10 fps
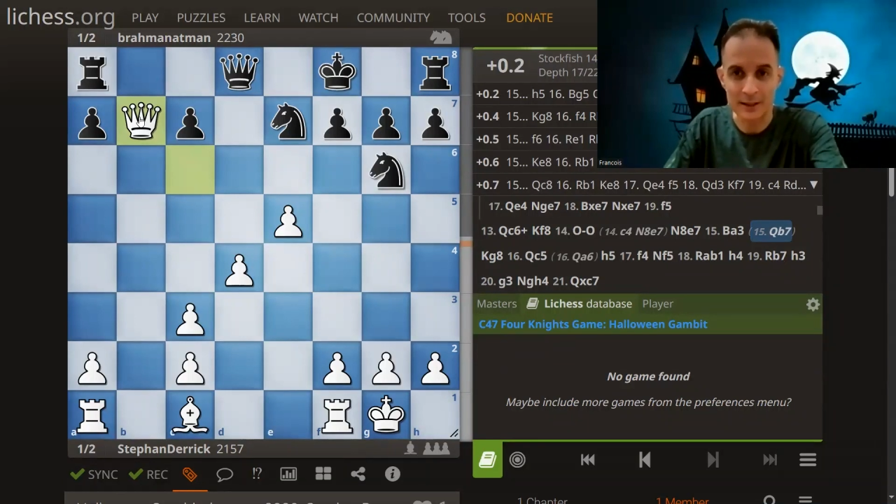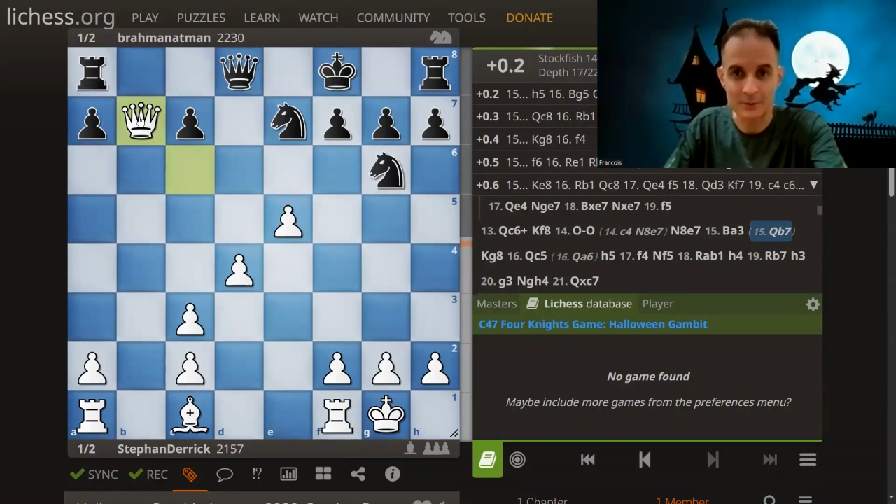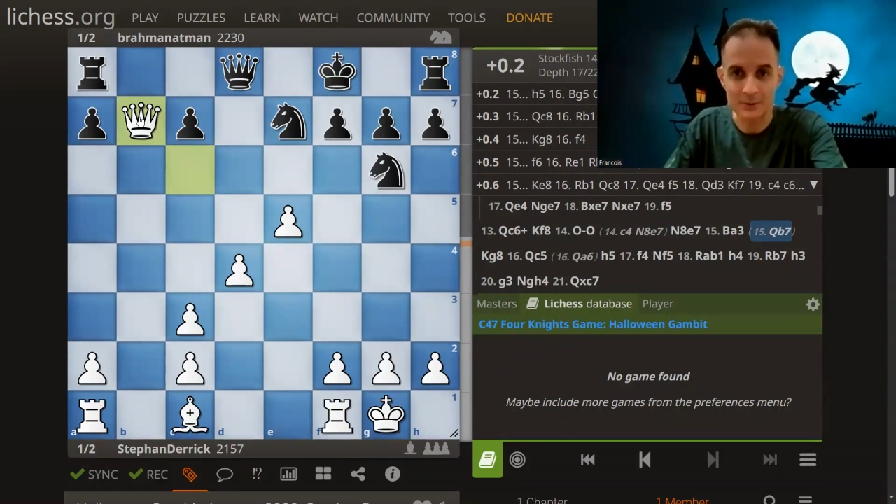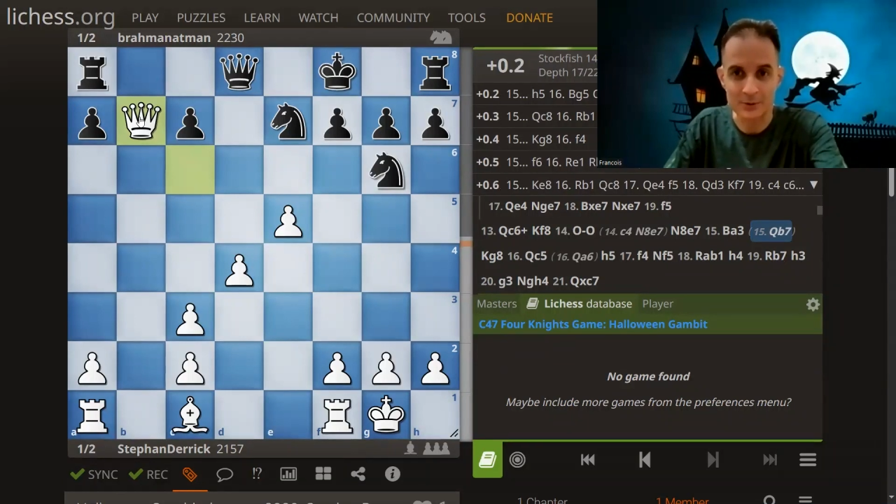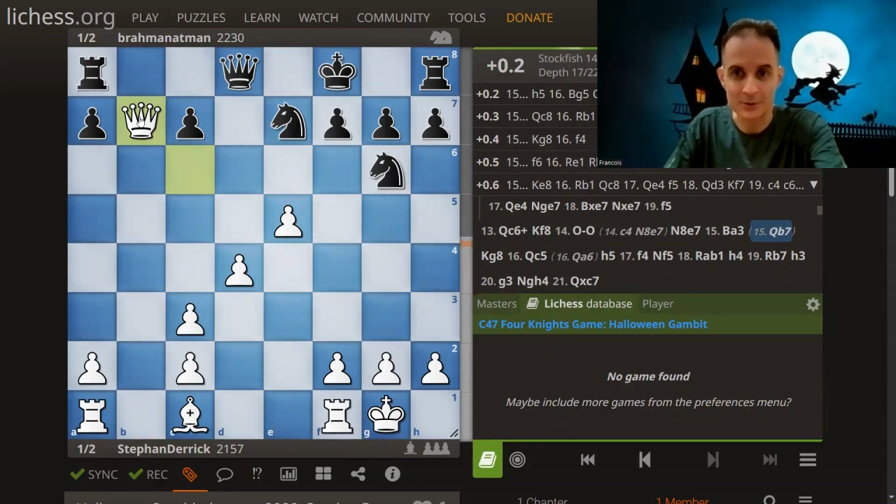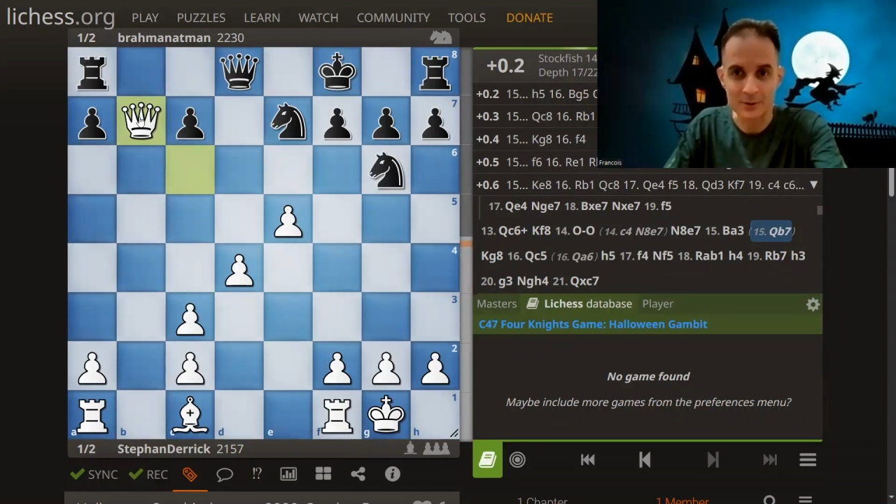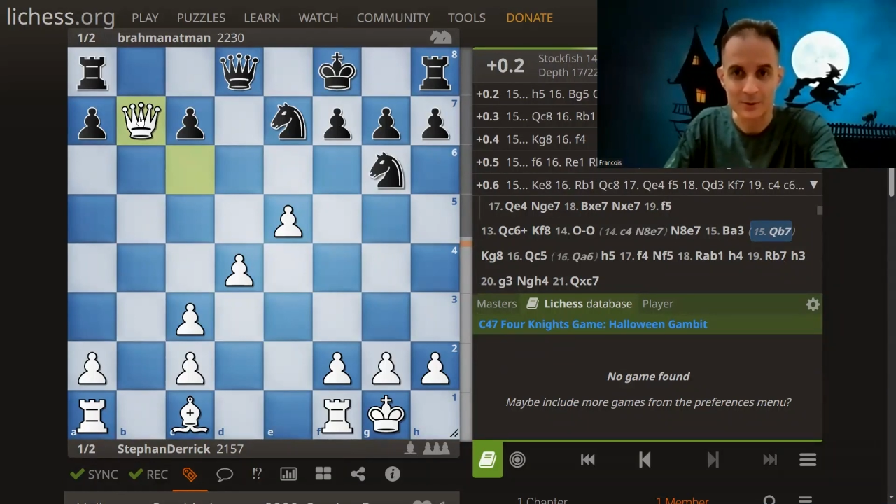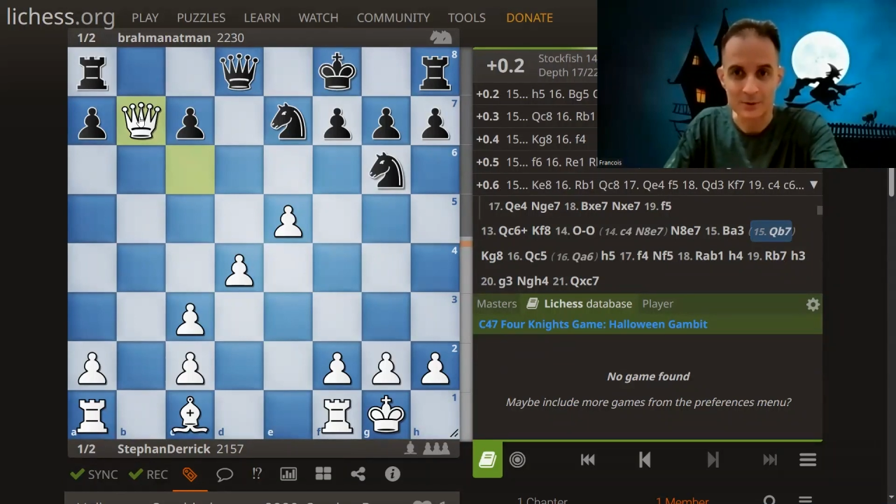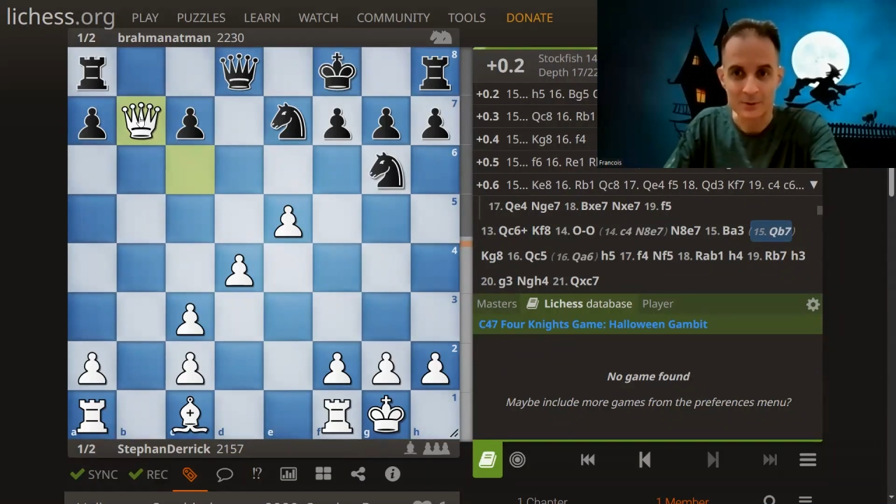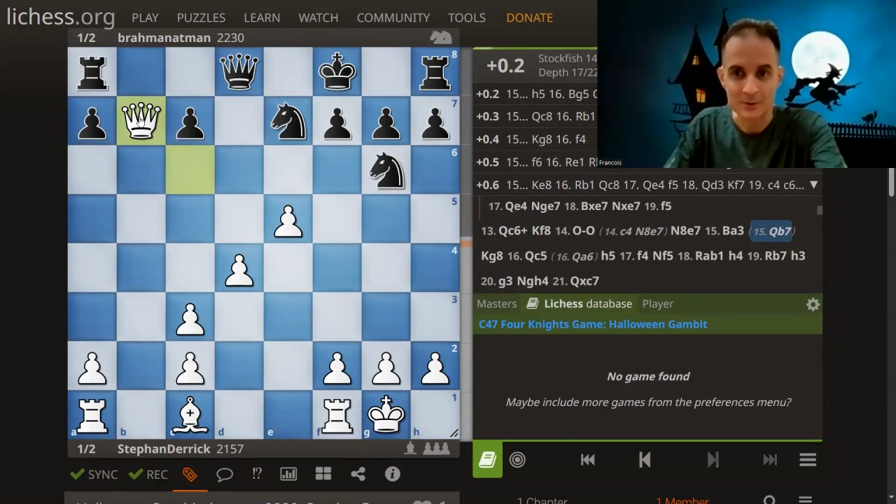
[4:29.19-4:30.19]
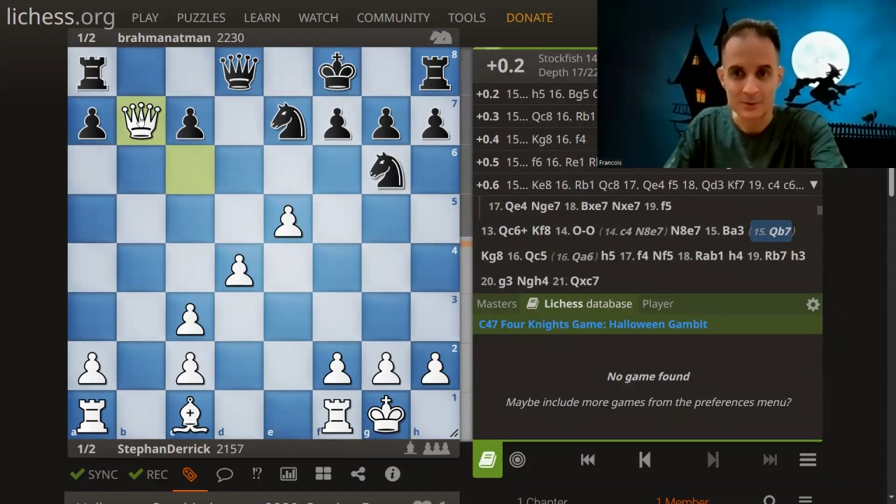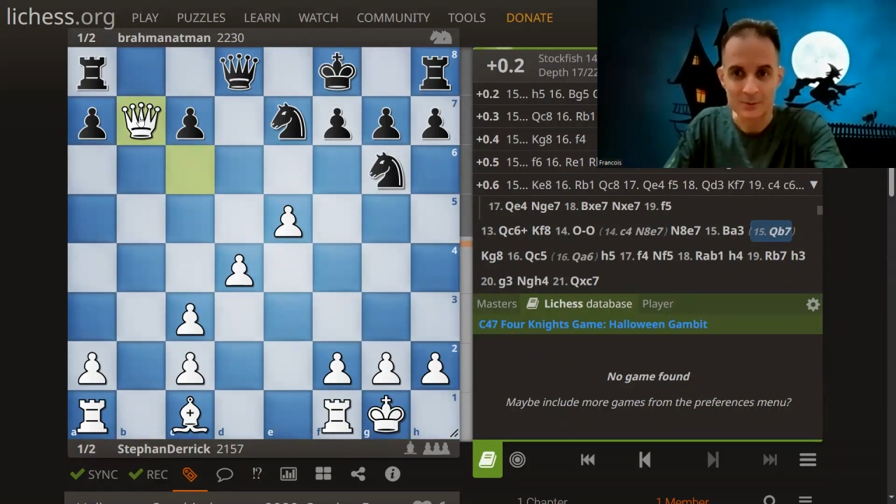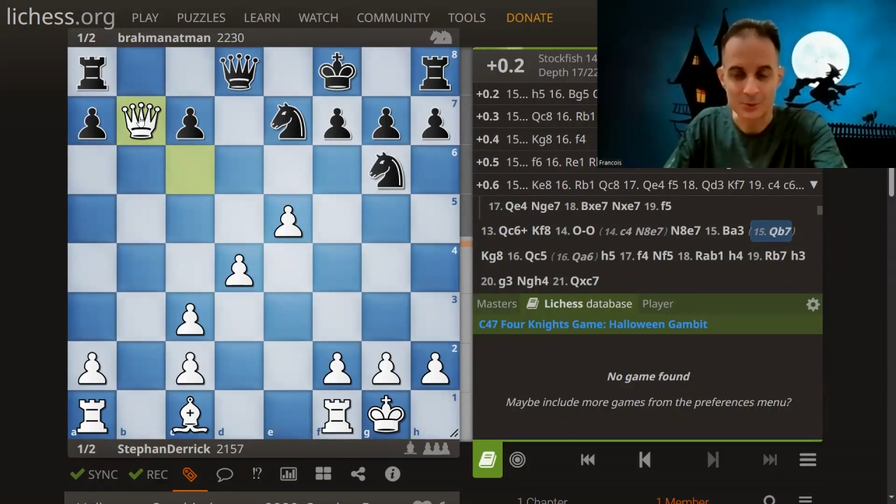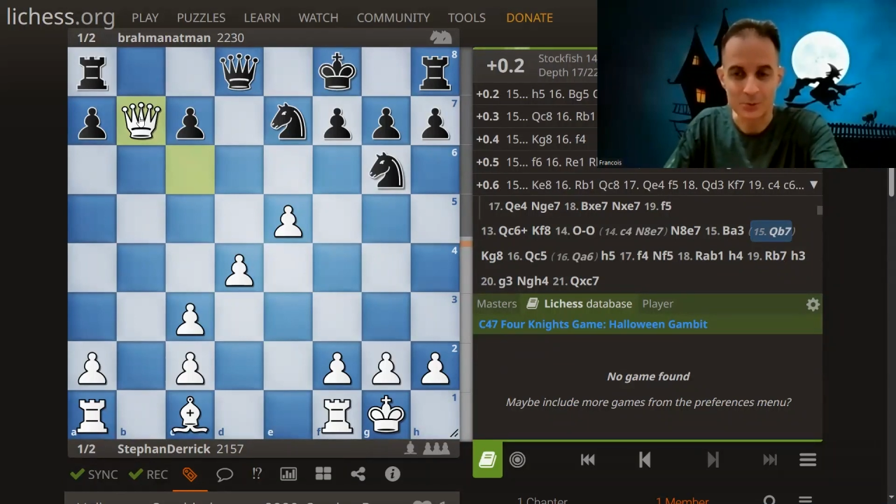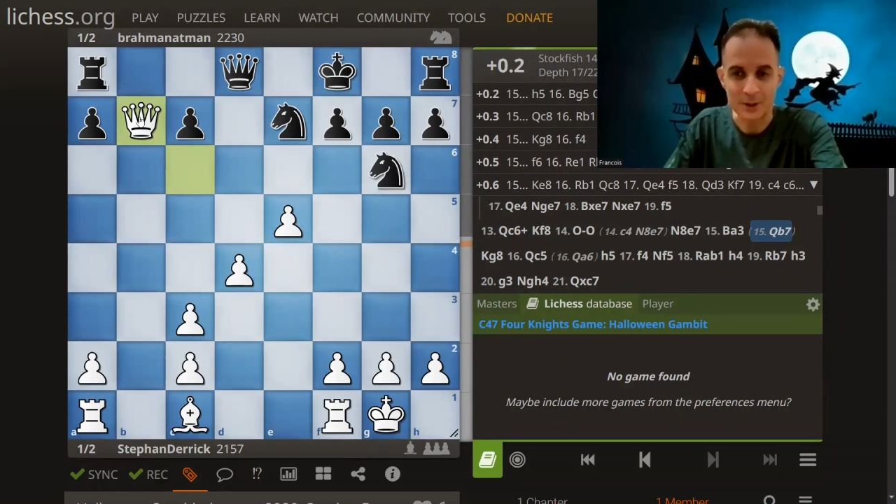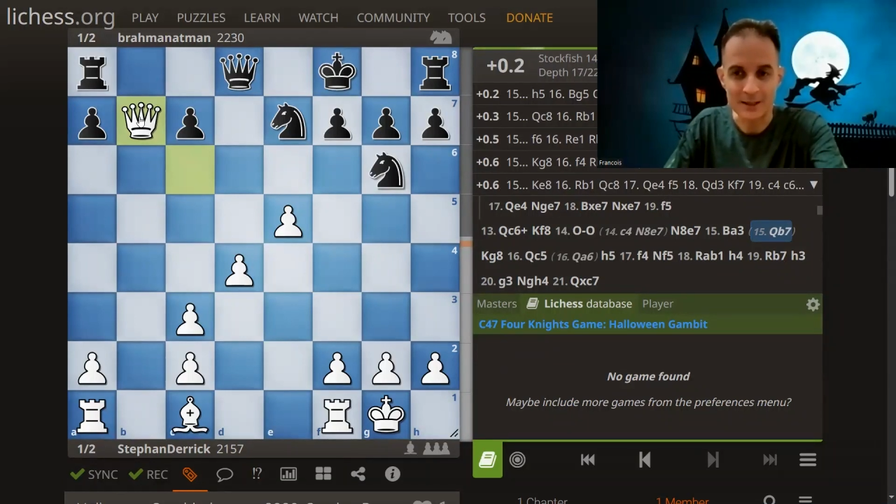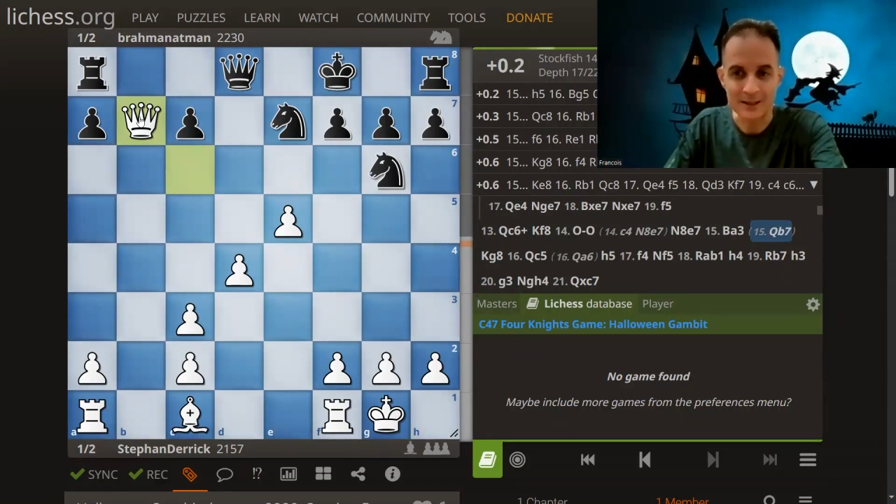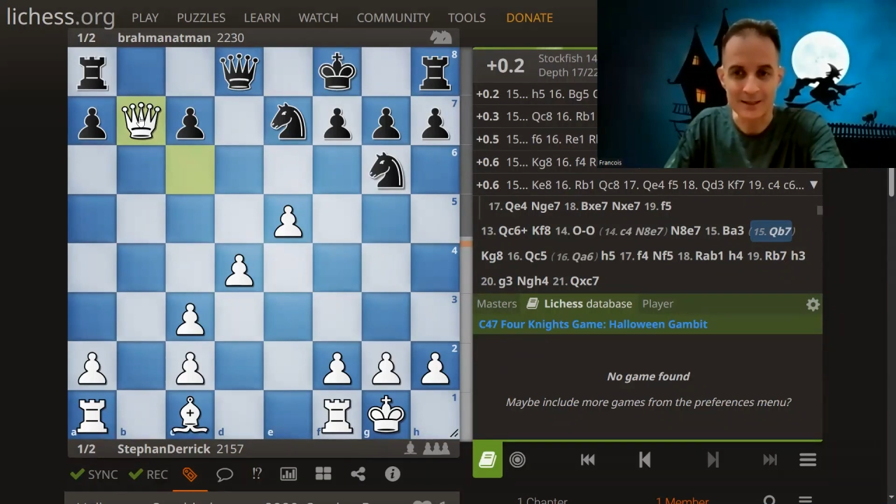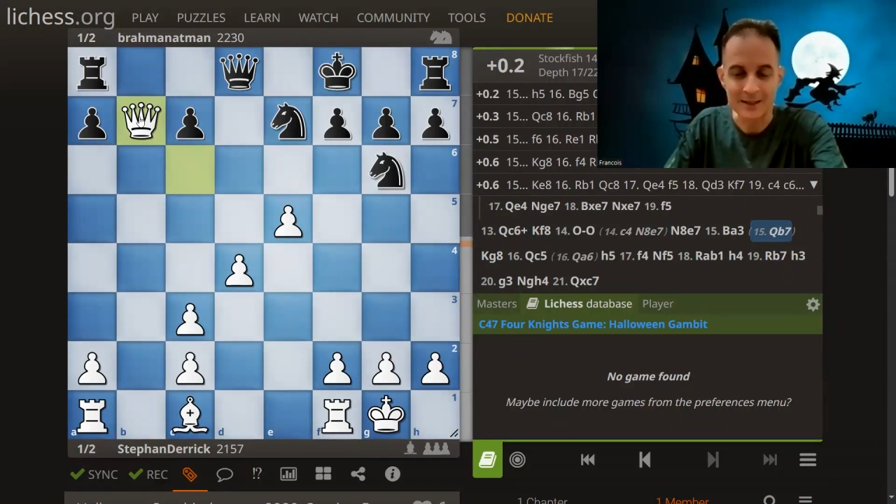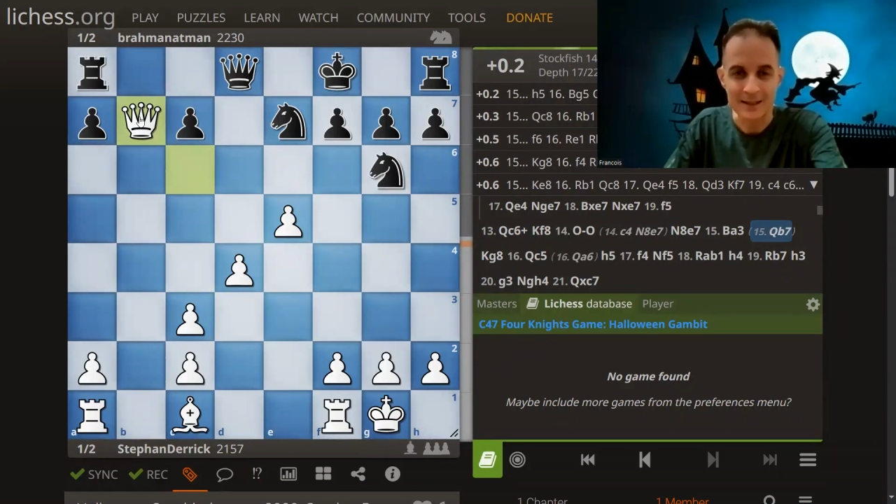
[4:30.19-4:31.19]
out for
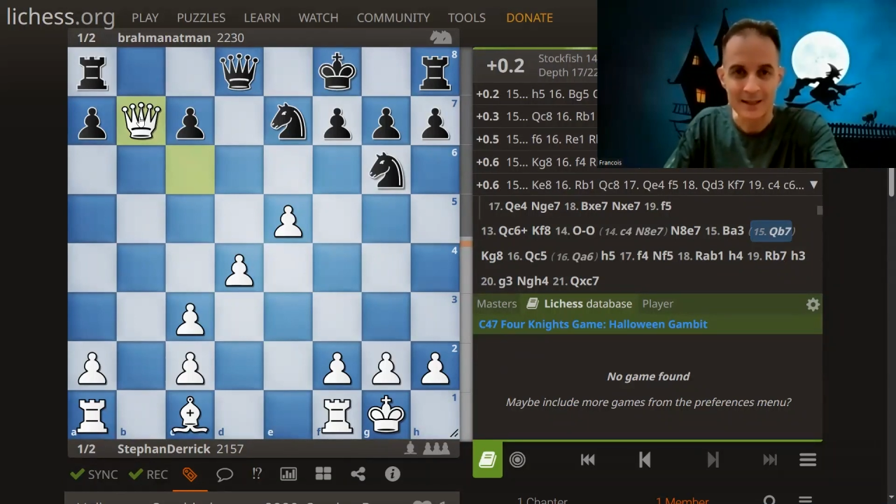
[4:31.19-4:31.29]
white.